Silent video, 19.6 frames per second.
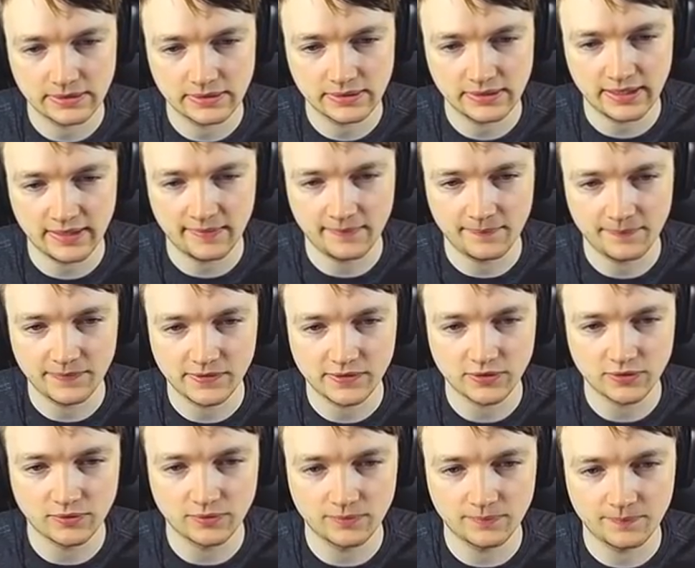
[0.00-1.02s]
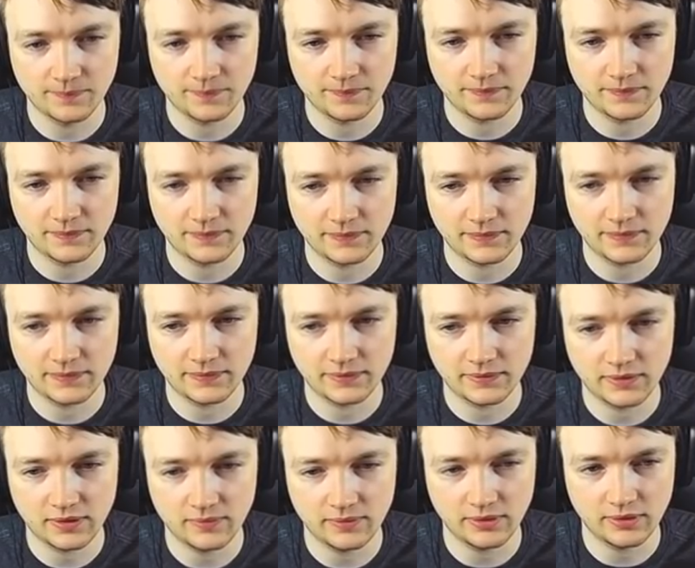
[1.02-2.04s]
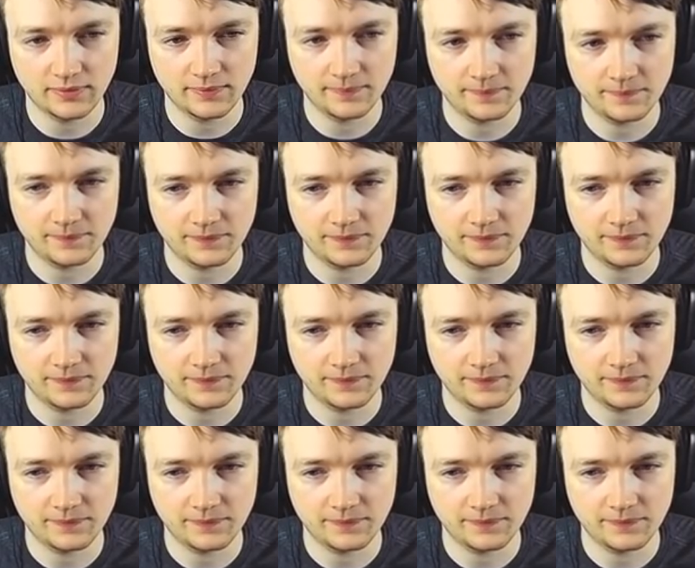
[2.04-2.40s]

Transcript: Yeah, so there we go.